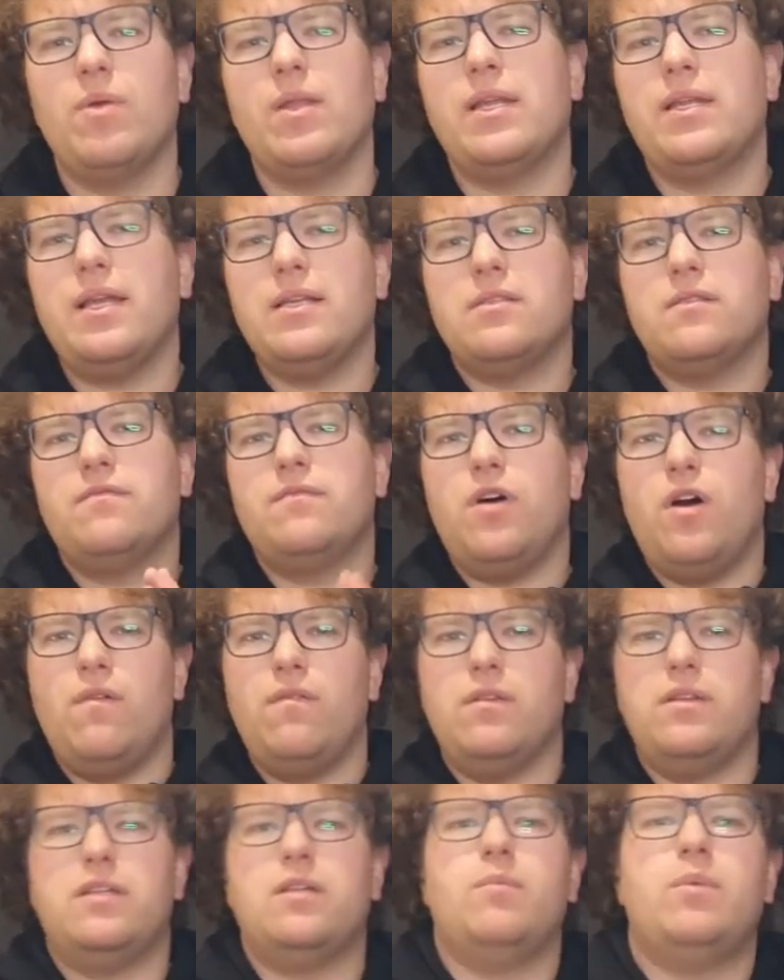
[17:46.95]
but it does
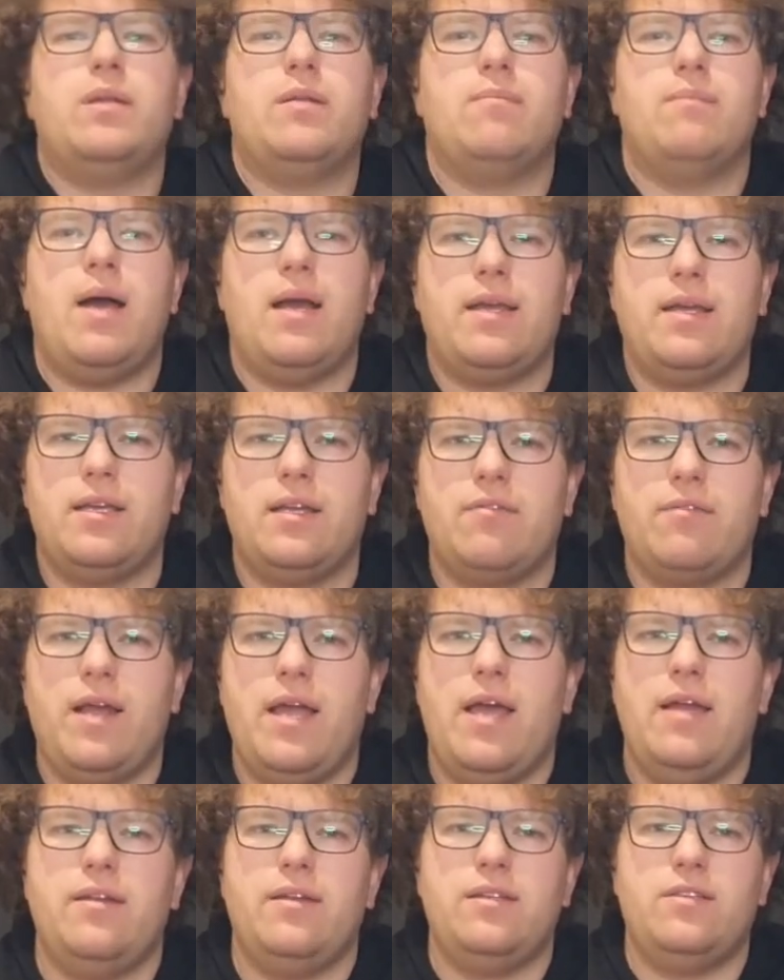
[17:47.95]
involve a little bit of mucking
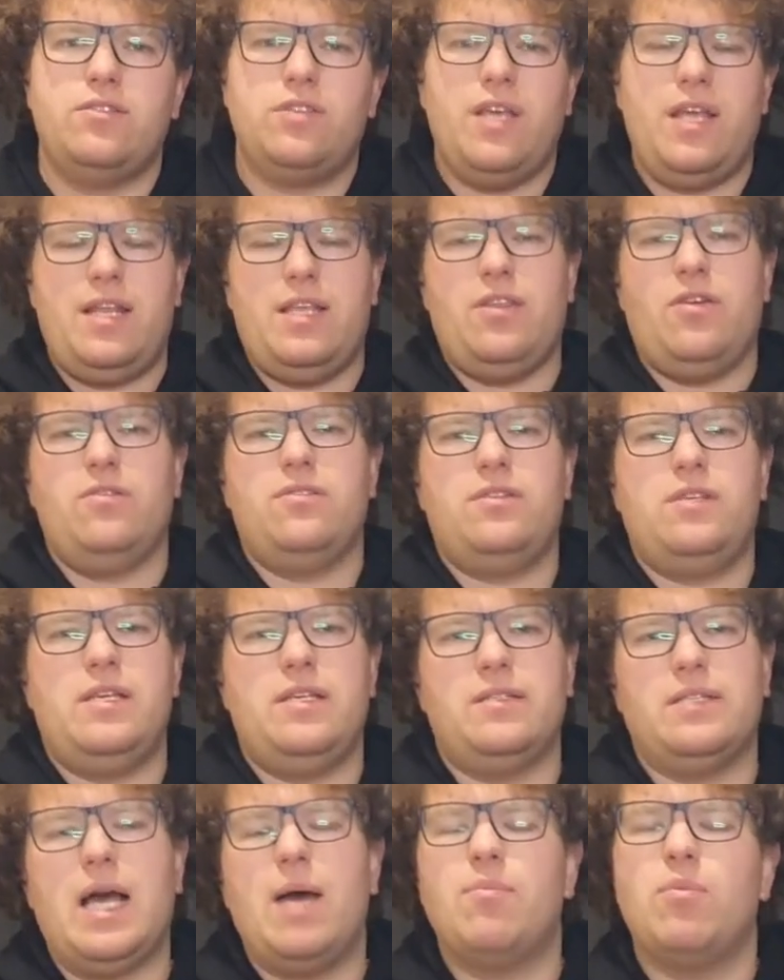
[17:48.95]
around and setting those
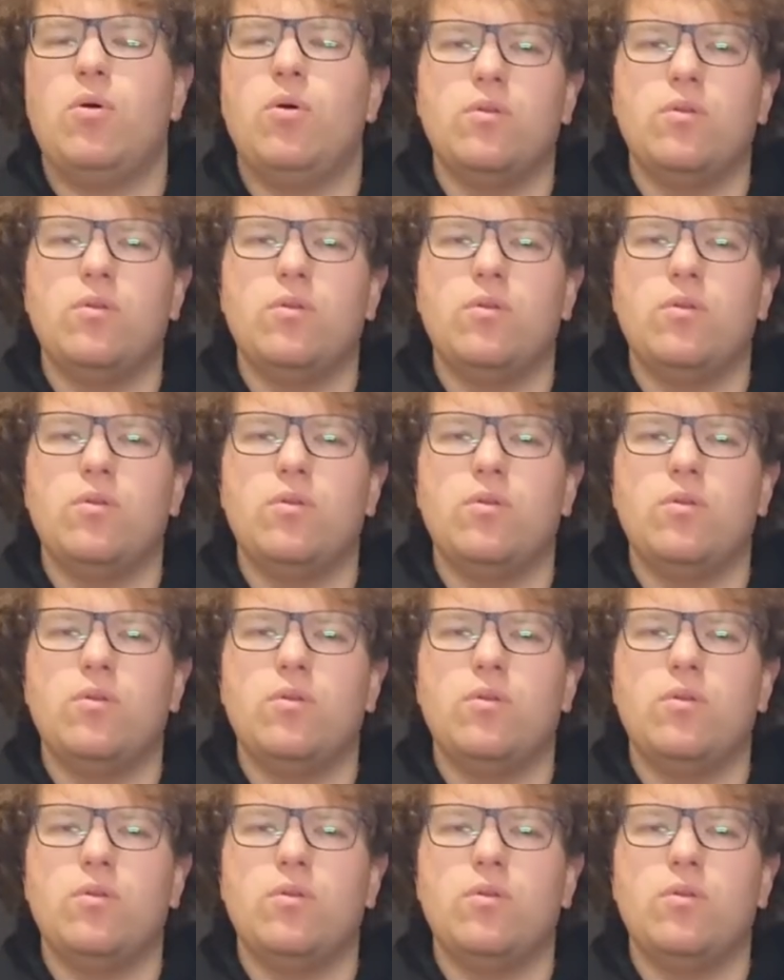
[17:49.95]
things up,